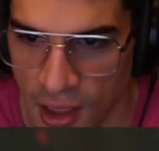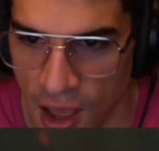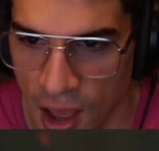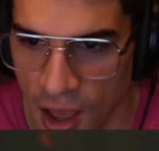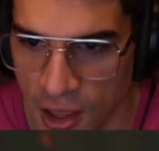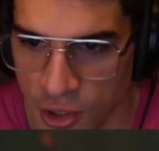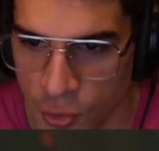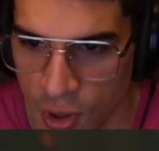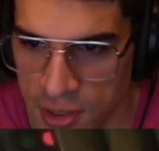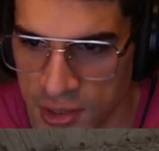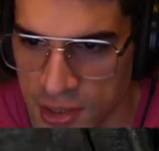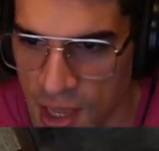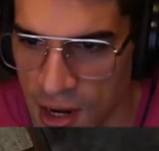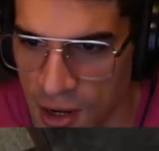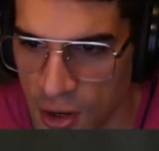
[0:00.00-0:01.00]
U.S.
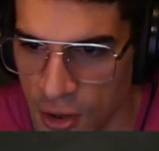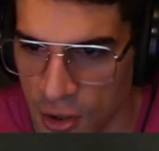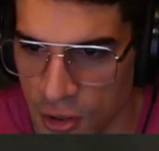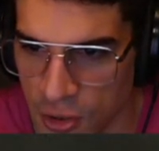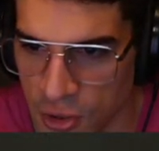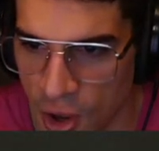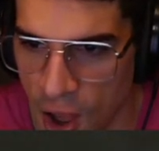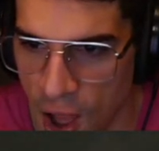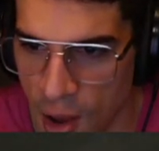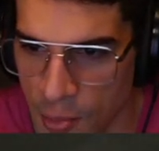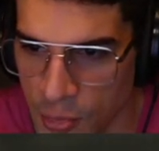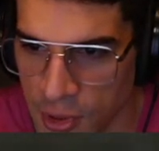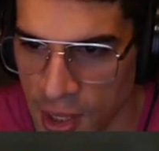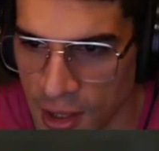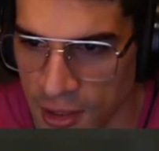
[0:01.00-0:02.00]
Senator
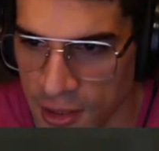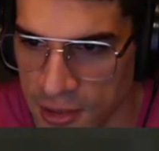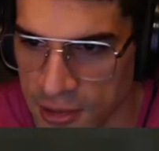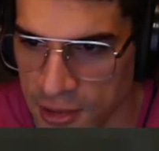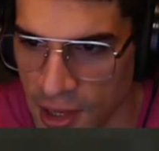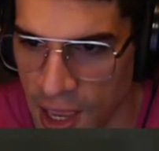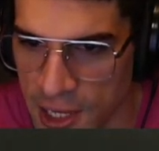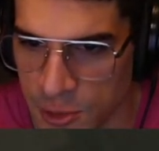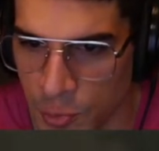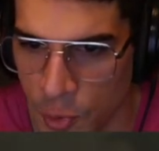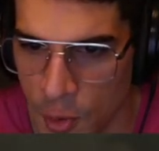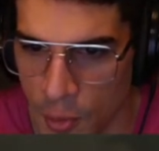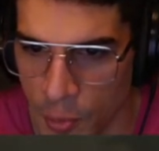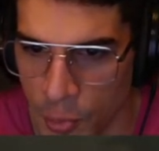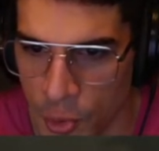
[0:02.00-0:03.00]
Tom Tillis
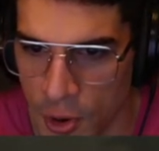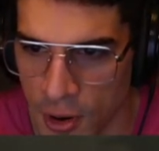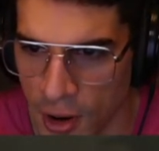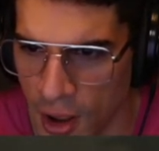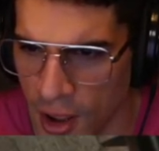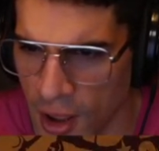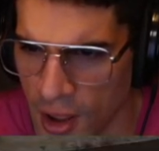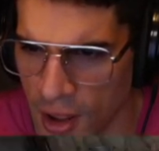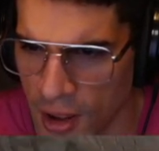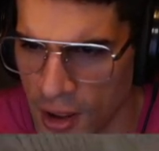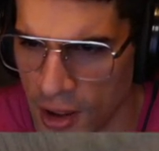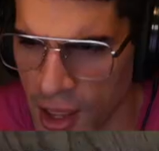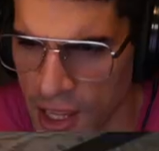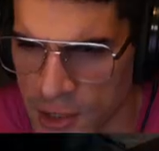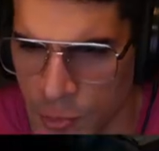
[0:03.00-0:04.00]

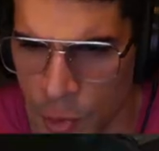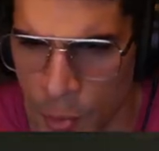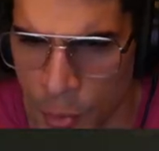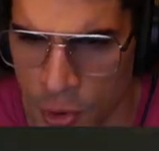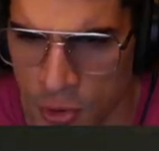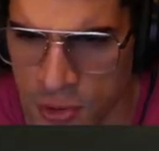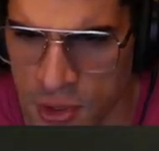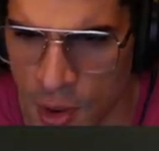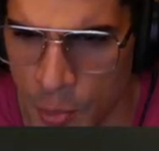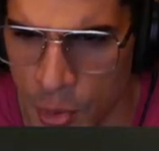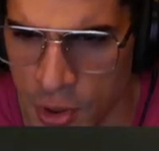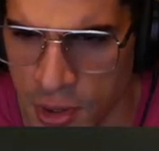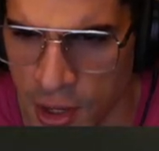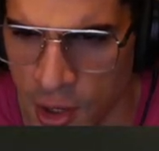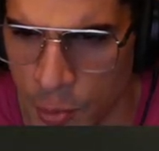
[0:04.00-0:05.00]
has proposed a
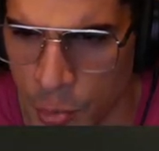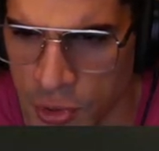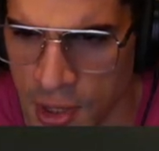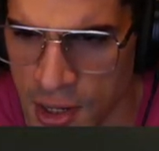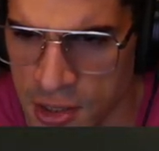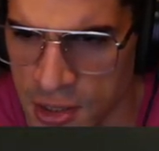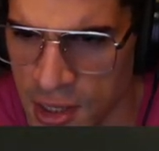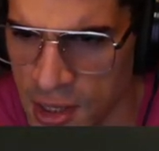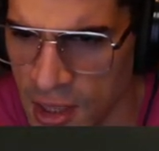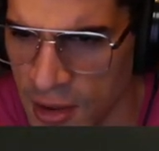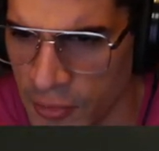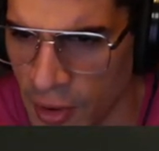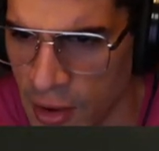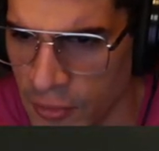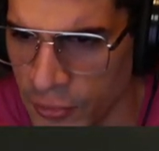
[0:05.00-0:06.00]
bill that could potentially
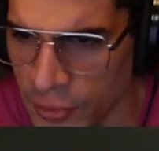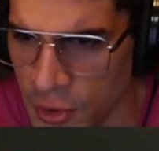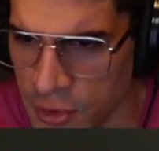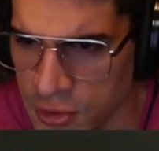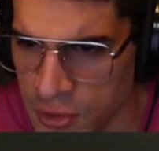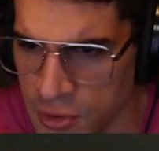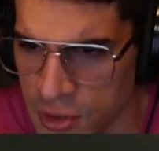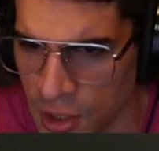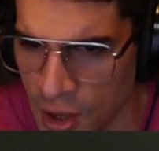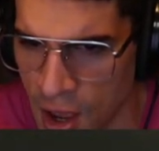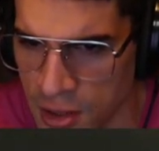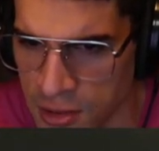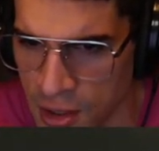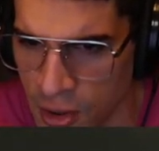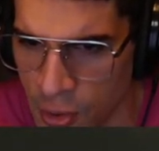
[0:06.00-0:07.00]
give influencers and
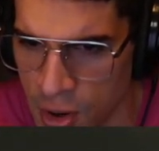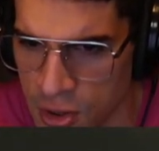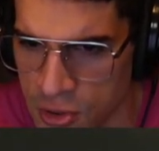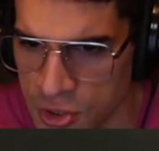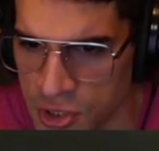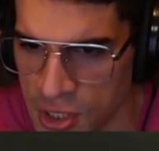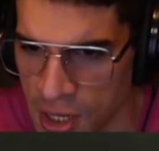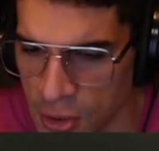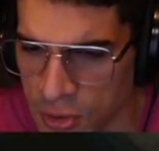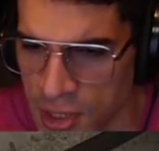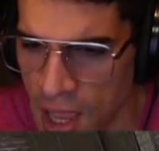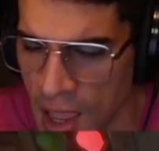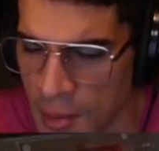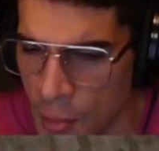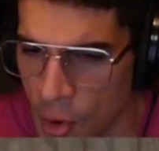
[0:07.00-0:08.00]
content creators jail
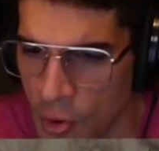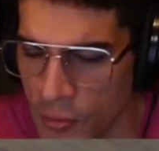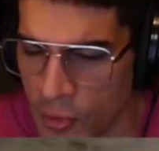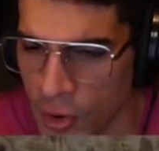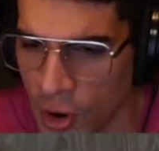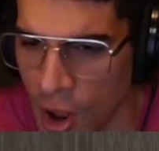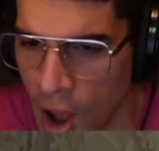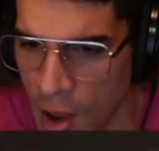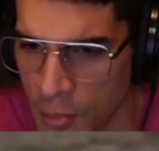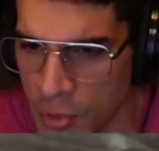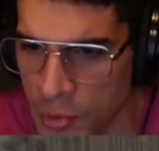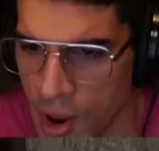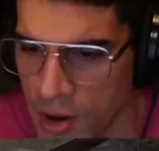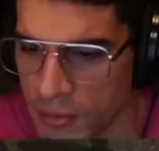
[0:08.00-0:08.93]
time over copyright